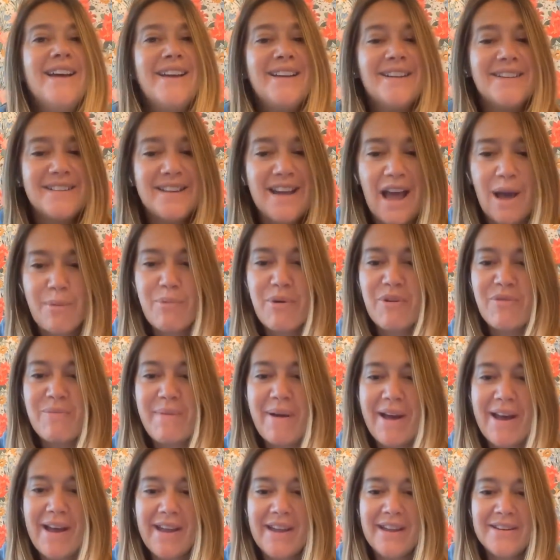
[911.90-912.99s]
top of
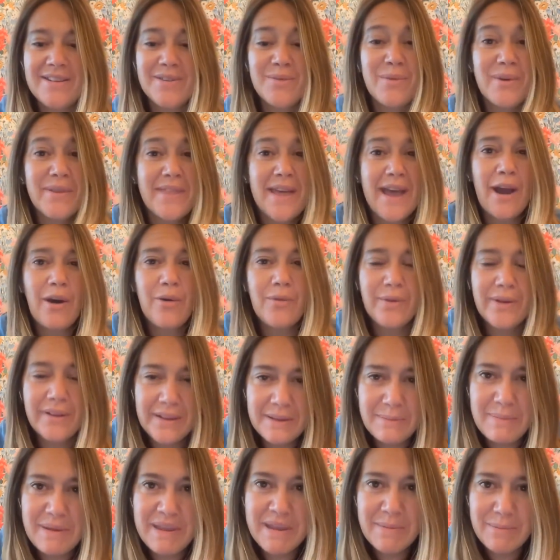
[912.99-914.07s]
mind without
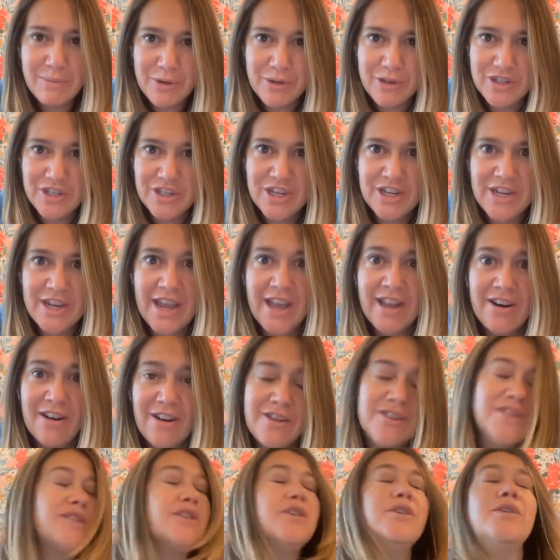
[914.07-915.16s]
really being pushy, and
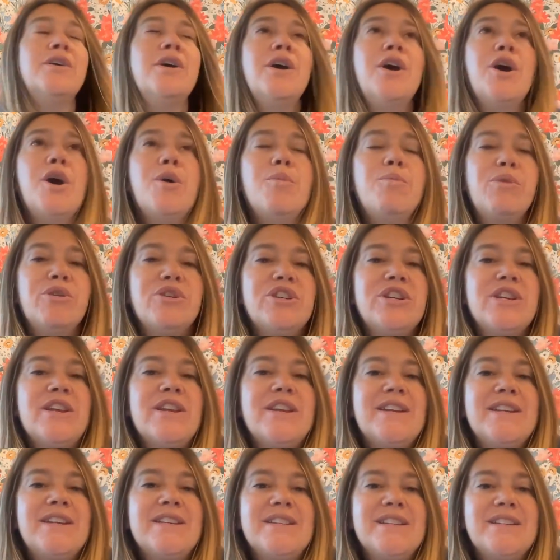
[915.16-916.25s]
also pushing it
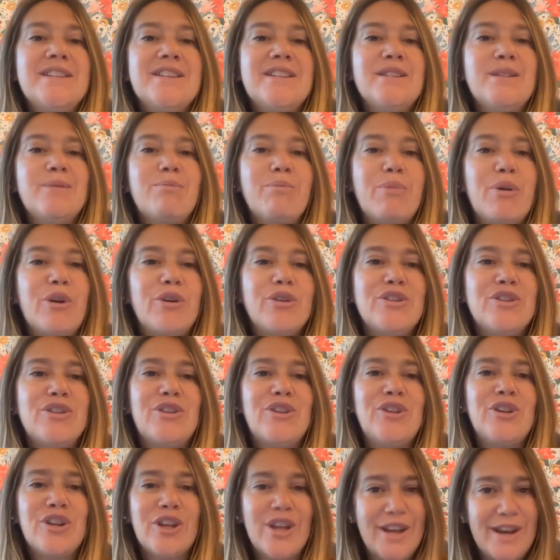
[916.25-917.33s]
into this
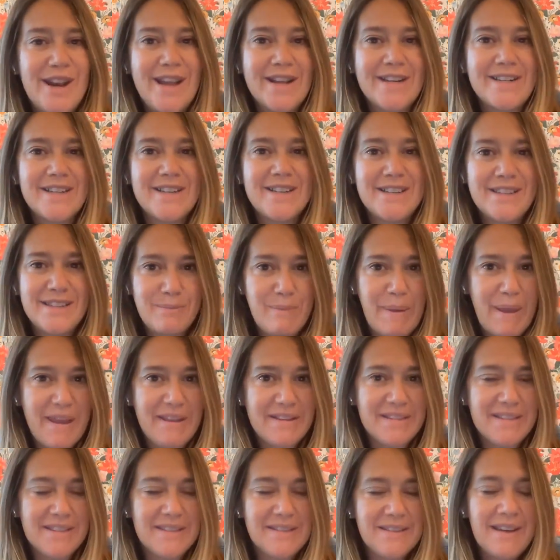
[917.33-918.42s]
personal connected
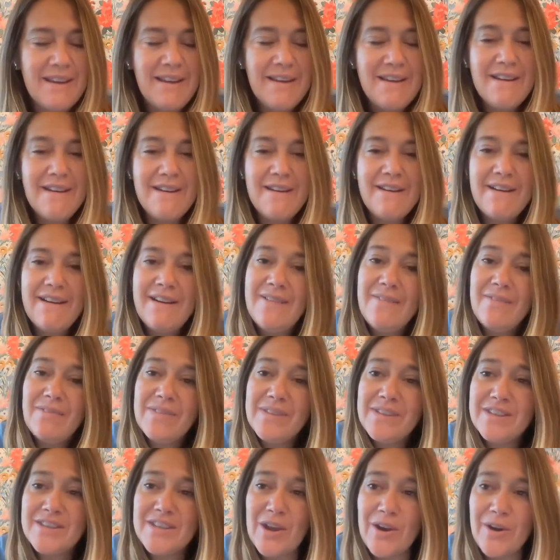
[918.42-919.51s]
space.
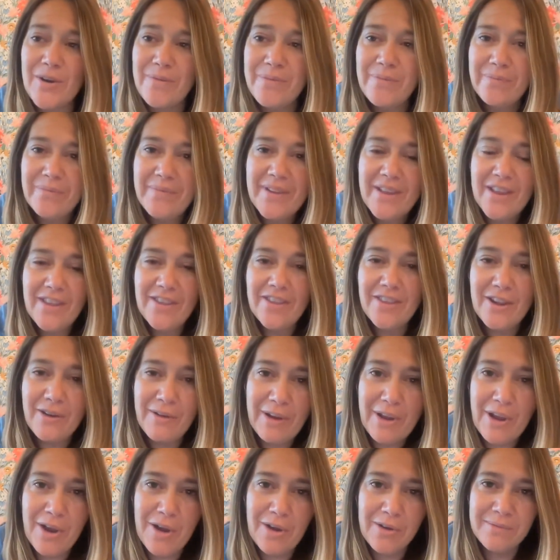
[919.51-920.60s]
So there we
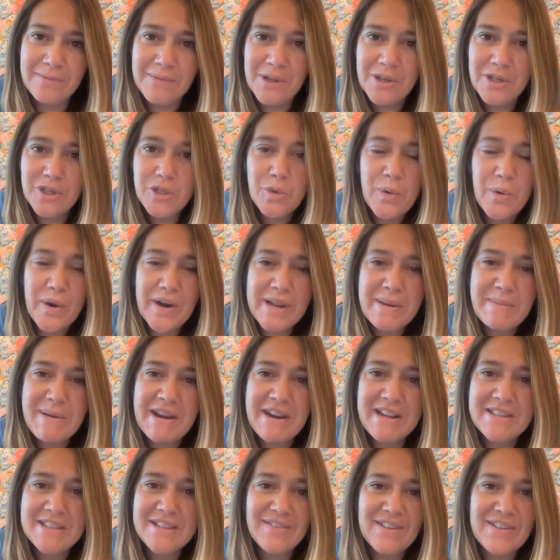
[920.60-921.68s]
go. 20
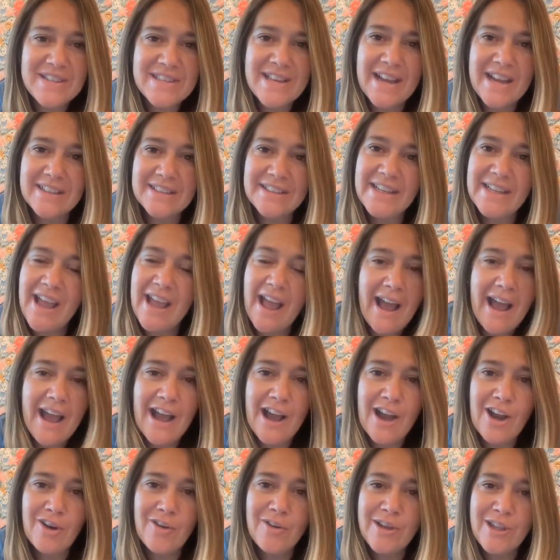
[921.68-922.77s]
minutes of exactly
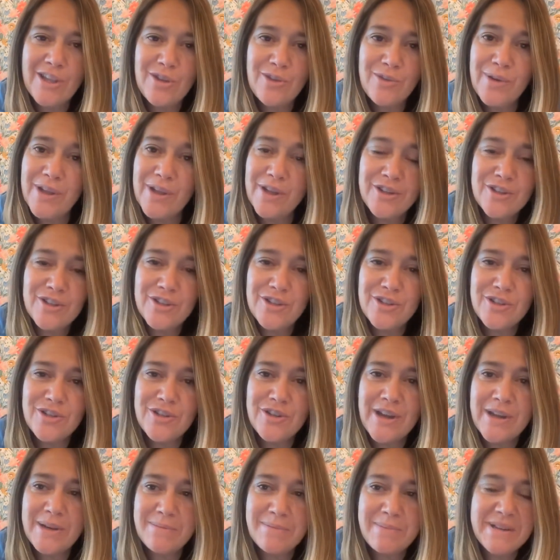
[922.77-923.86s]
how you can do
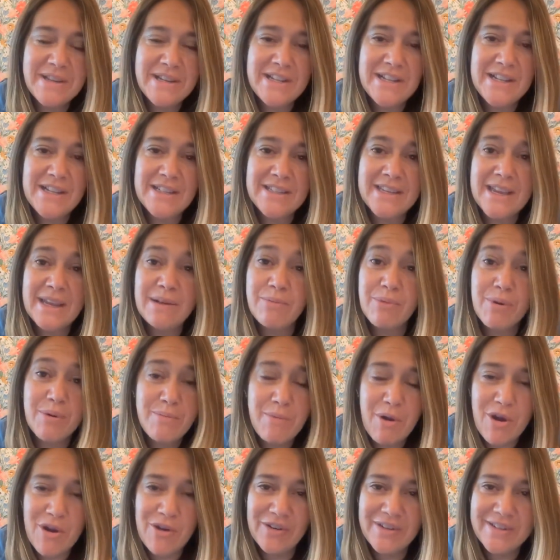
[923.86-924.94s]
and build and
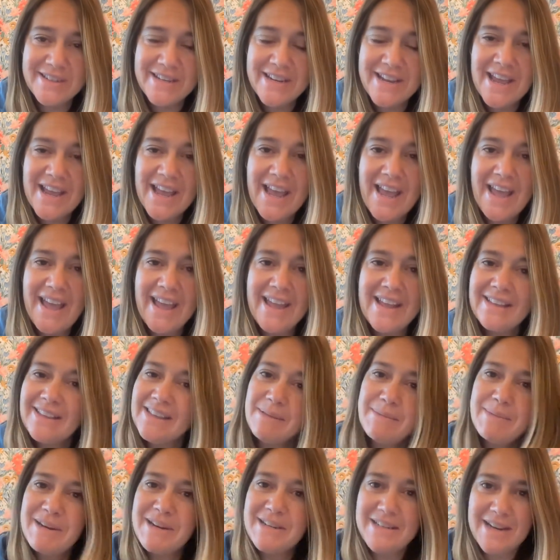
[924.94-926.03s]
promote a
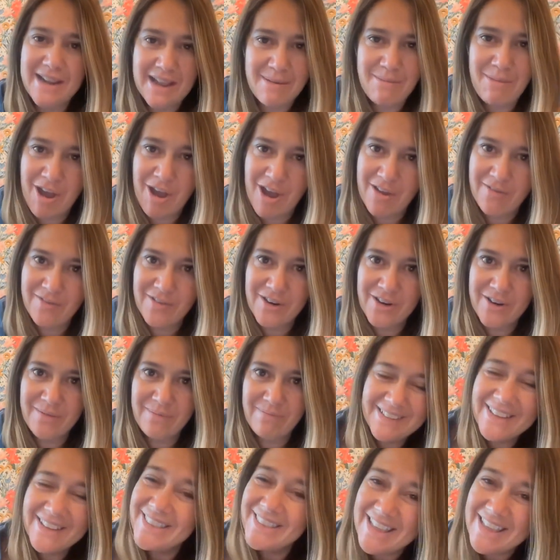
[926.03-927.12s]
limited time offer.
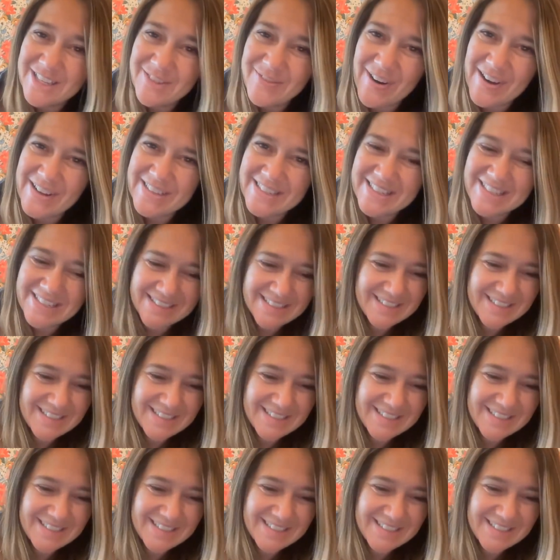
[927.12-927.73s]
Thanks, friends.